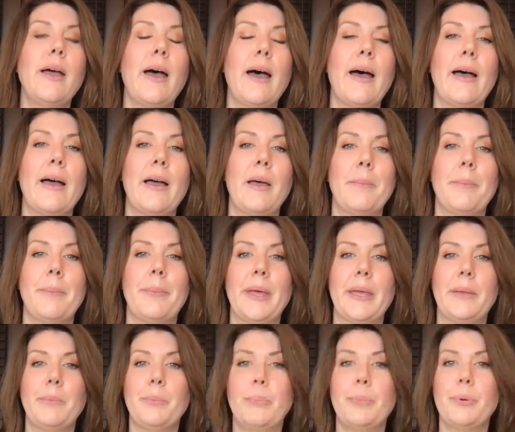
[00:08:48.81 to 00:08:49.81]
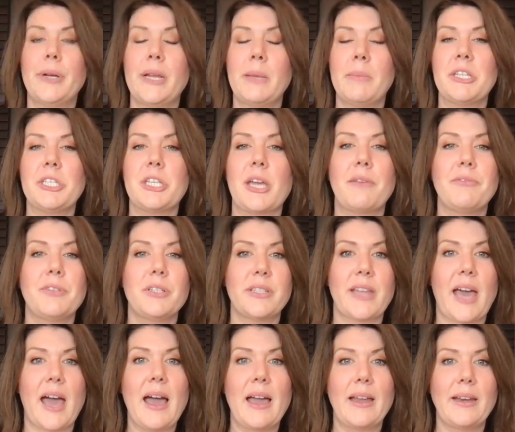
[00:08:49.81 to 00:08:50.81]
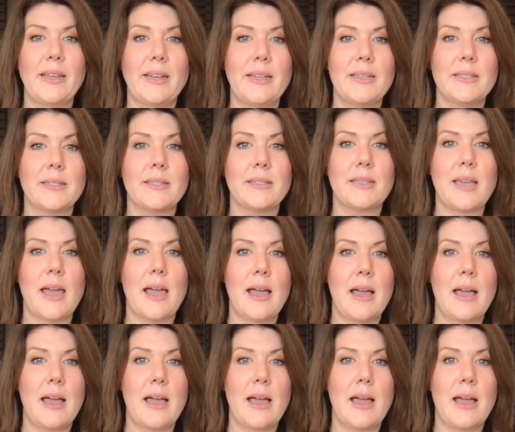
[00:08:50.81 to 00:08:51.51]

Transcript: But pretty much after that, it is